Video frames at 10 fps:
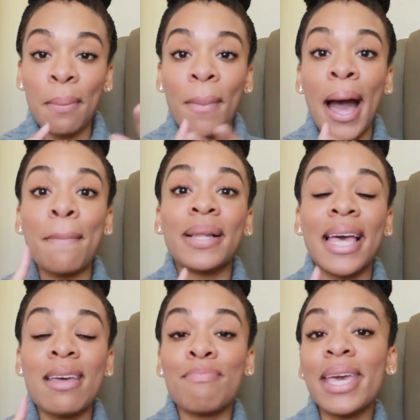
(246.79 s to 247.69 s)
My
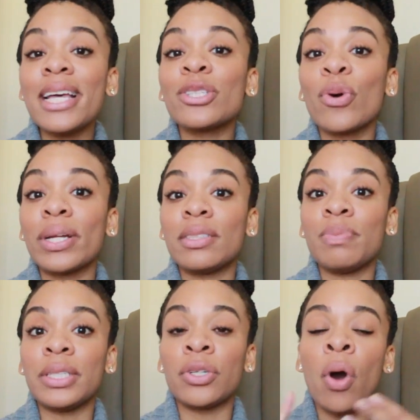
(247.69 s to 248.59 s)
plan B is going to
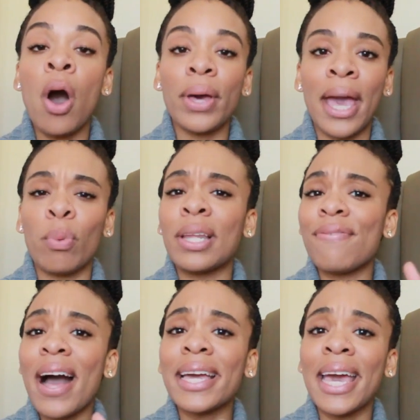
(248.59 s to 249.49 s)
be okay, well, if
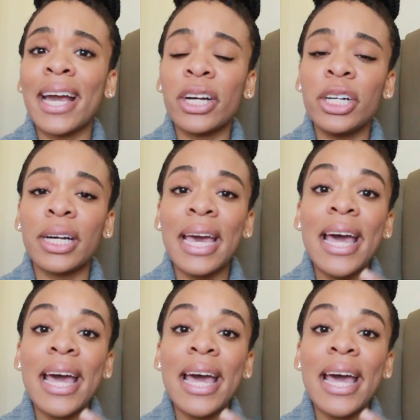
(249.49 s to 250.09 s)
I can't cook,